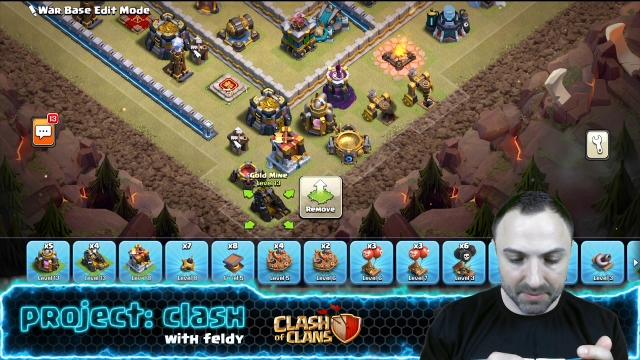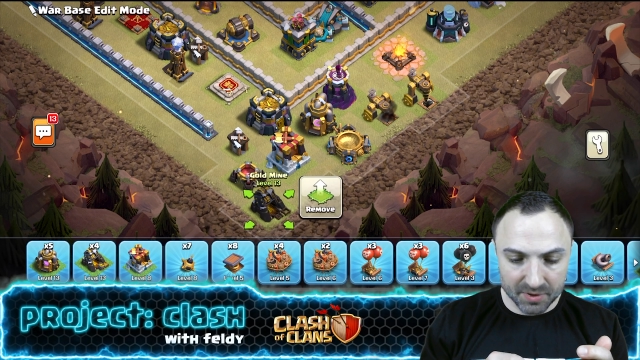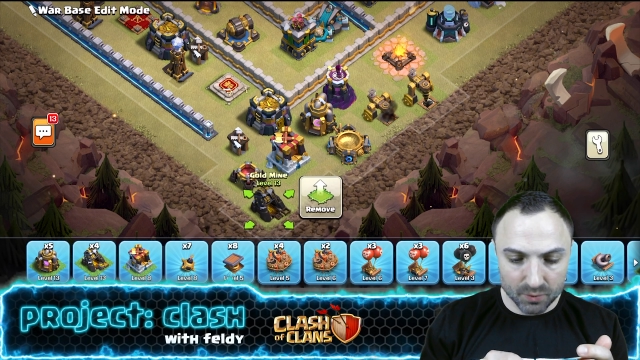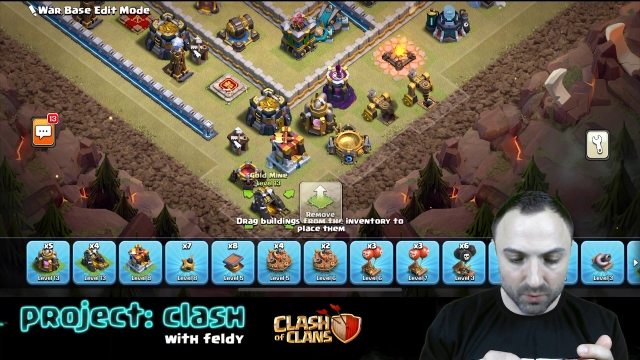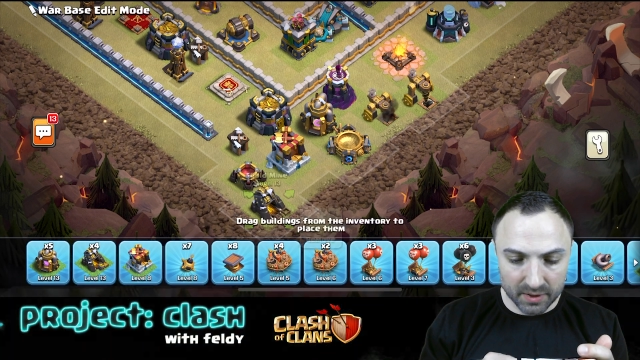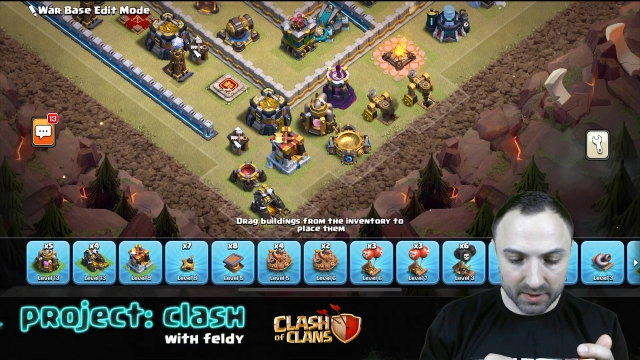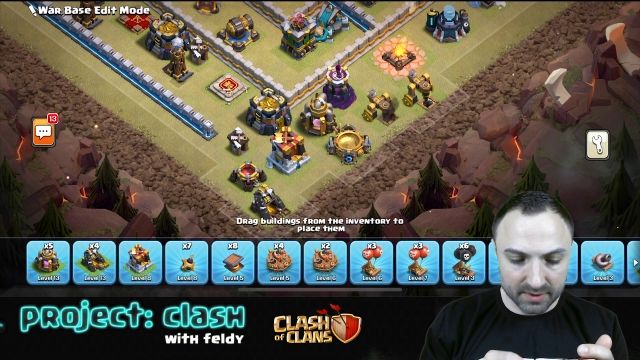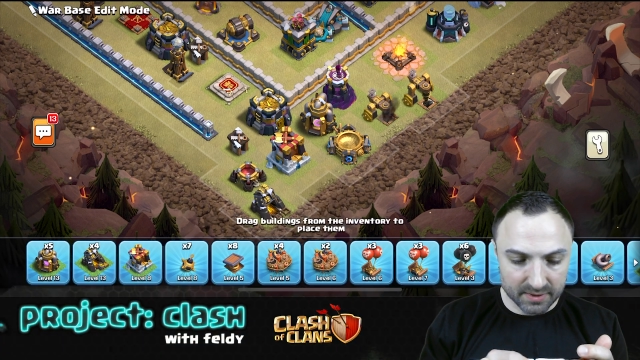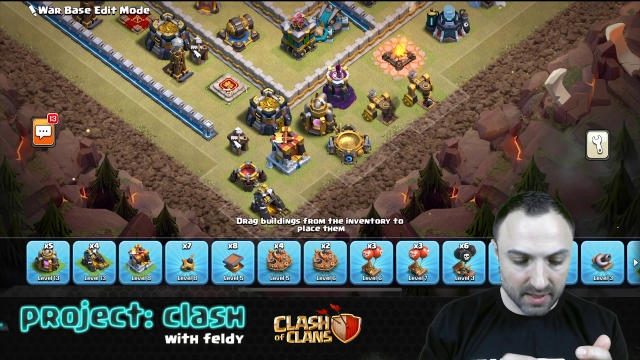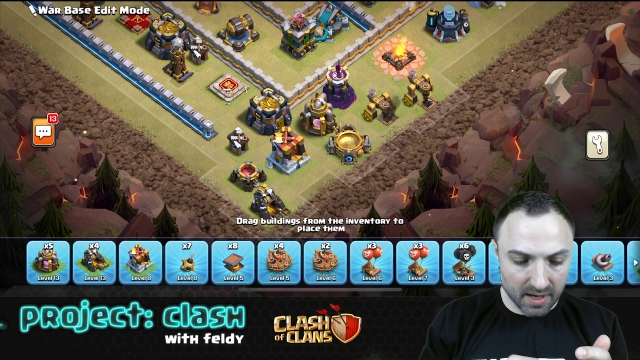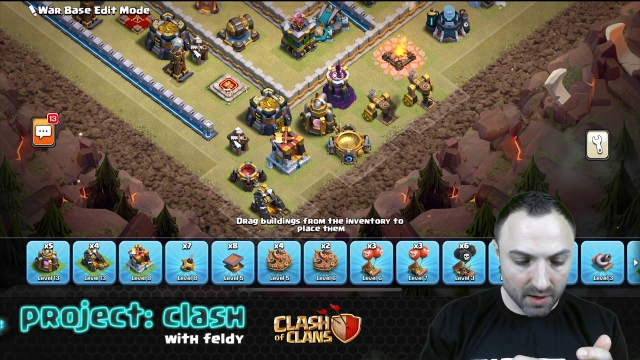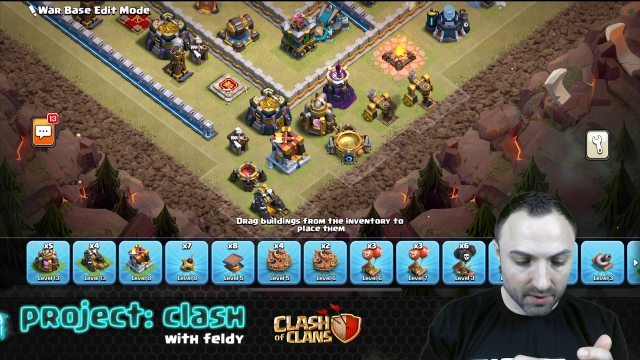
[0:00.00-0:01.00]
You want
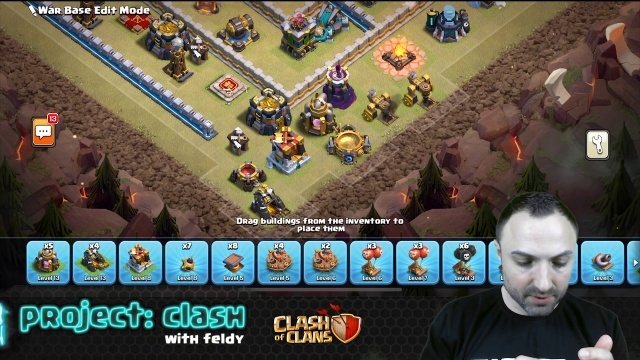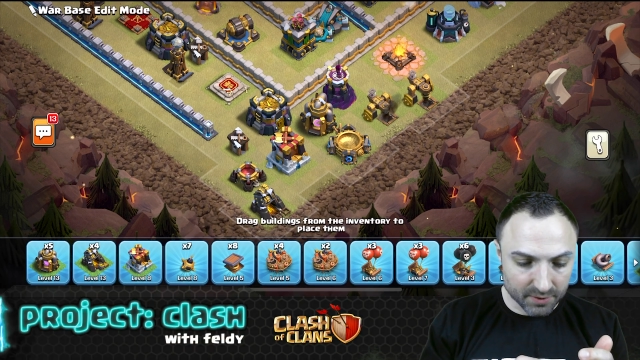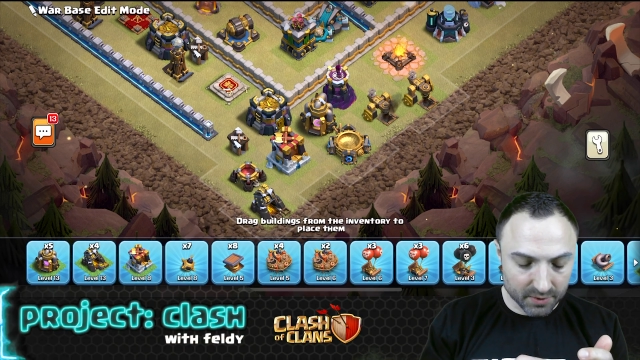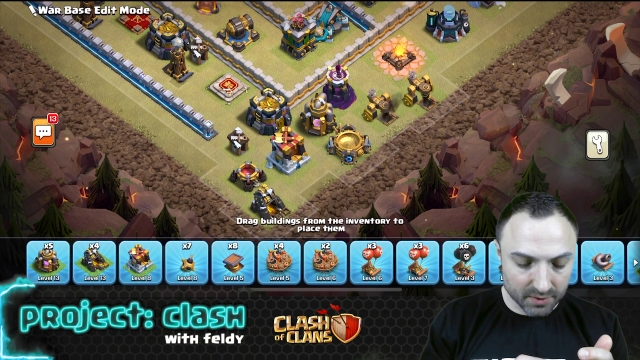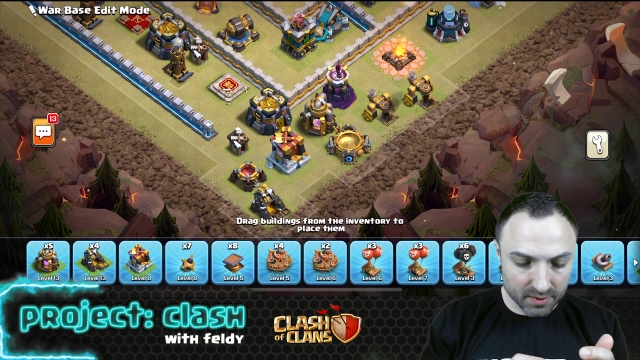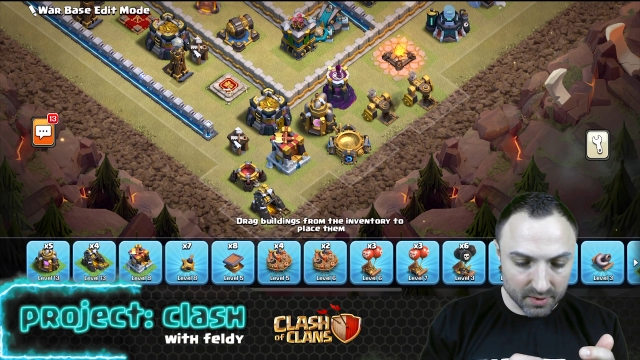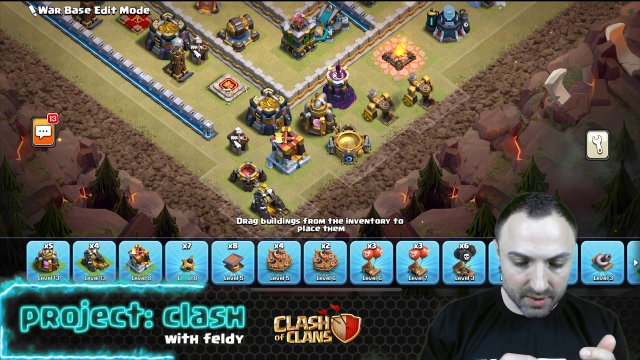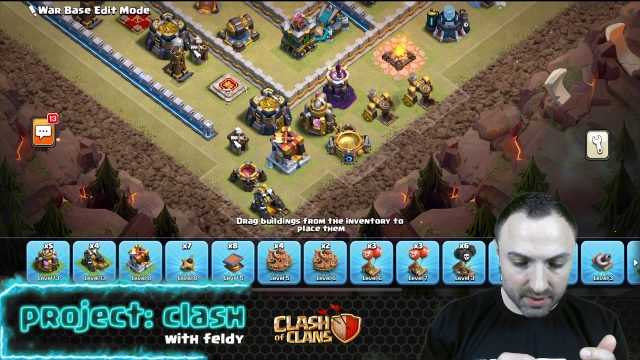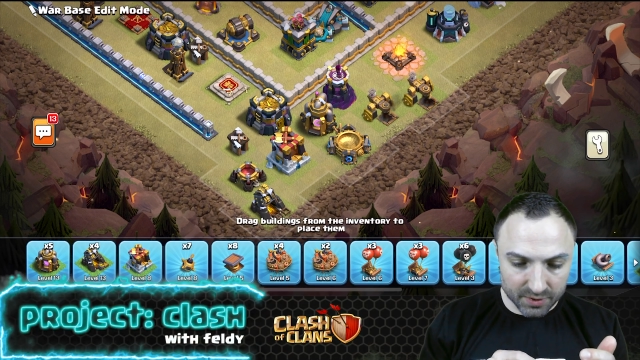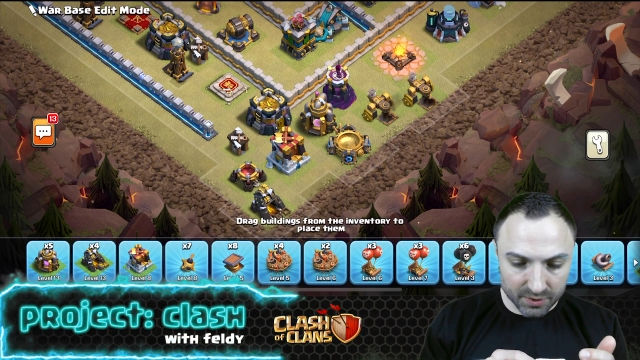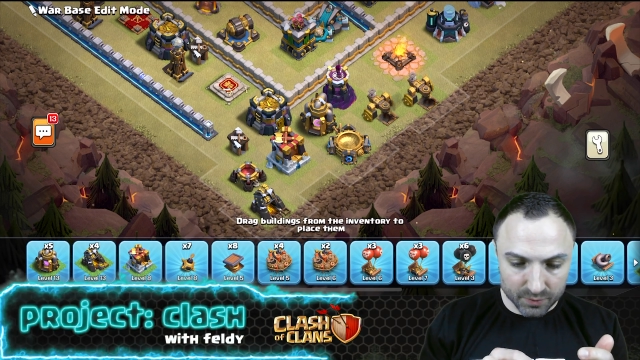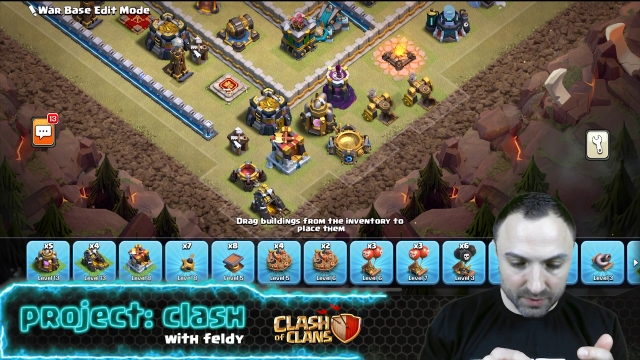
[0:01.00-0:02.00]
other
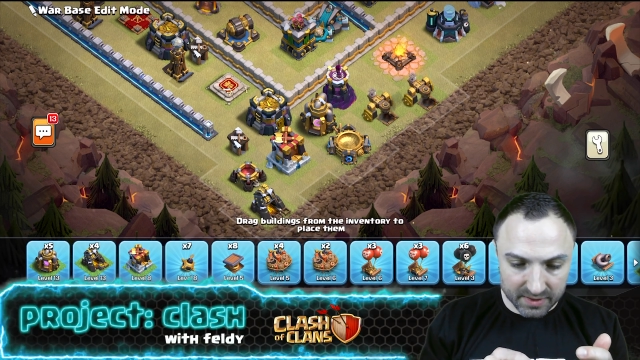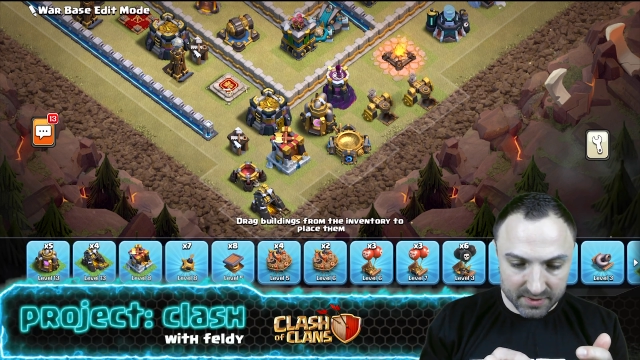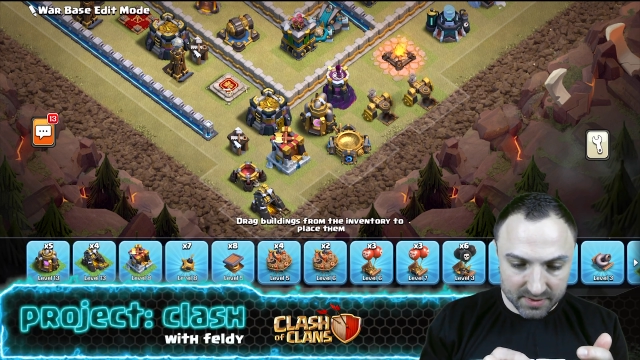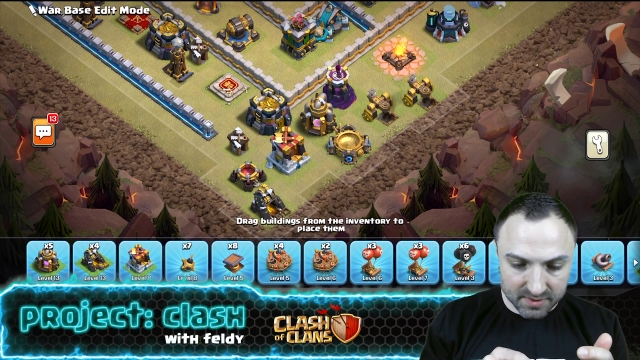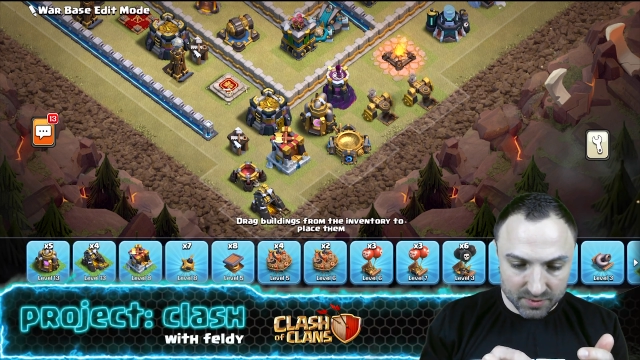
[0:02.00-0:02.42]
units